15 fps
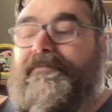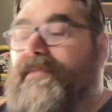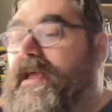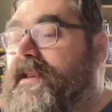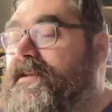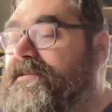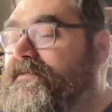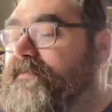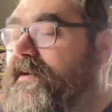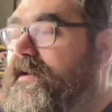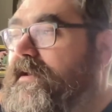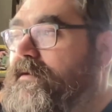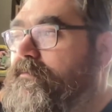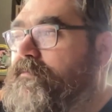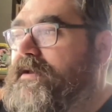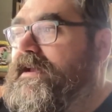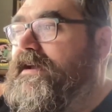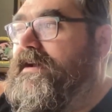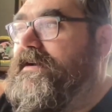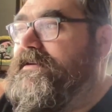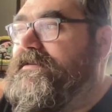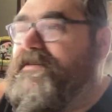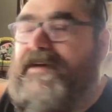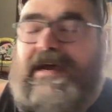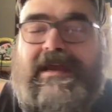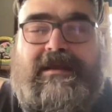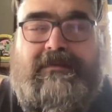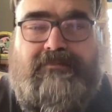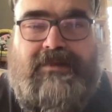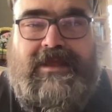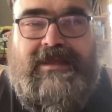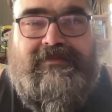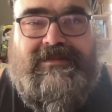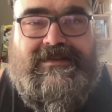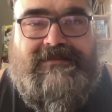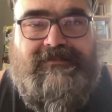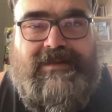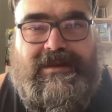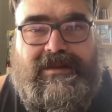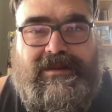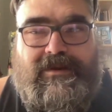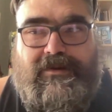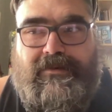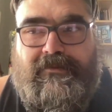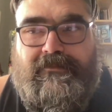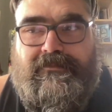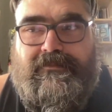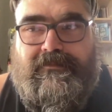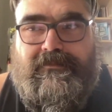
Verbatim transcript: And it's funny because I had planned this video